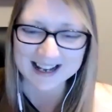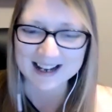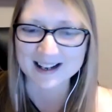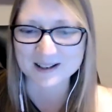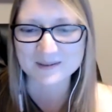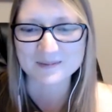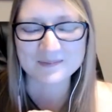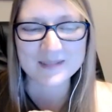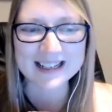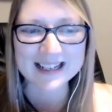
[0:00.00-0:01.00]

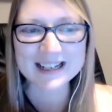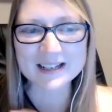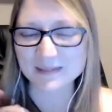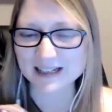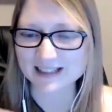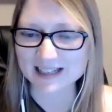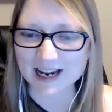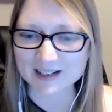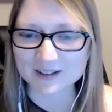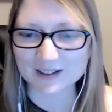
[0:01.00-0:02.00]
um, it, it can be
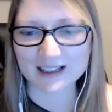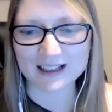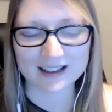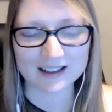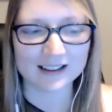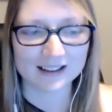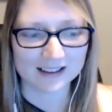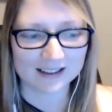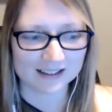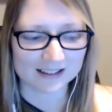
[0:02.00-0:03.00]
entirely
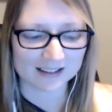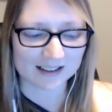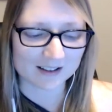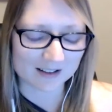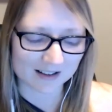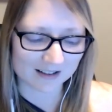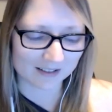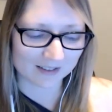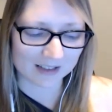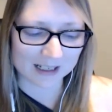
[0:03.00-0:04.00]

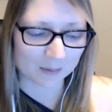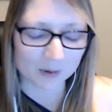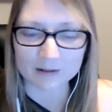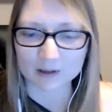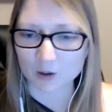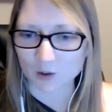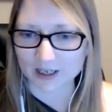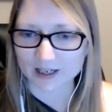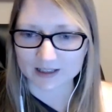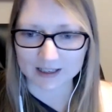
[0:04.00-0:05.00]
like
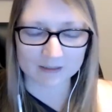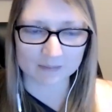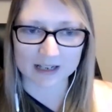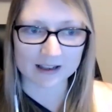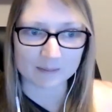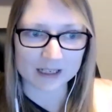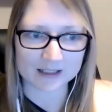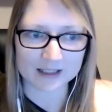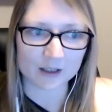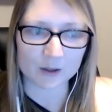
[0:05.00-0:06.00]
pre-recorded. It can, and that
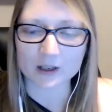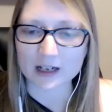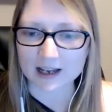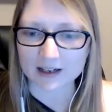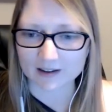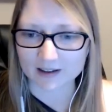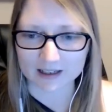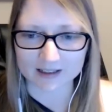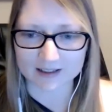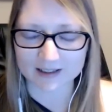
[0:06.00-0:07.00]
means that you can edit
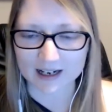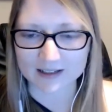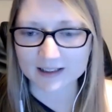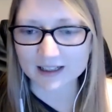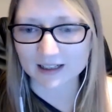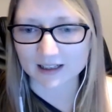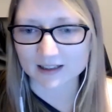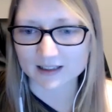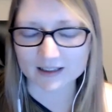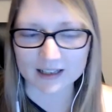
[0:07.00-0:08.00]
things as needed.
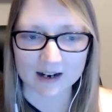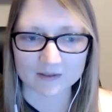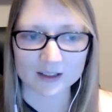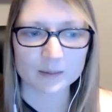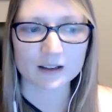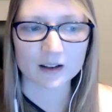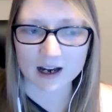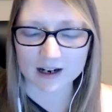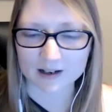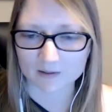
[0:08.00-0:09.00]
It doesn't have to be
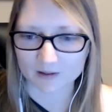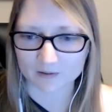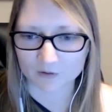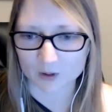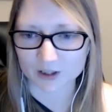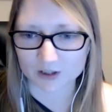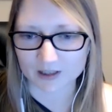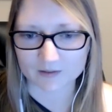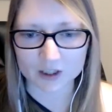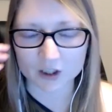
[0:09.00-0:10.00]
live and force
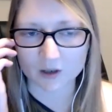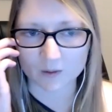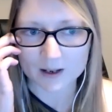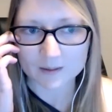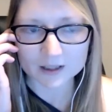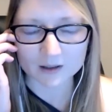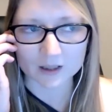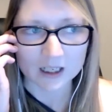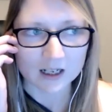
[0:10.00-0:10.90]
yourself to show up. So,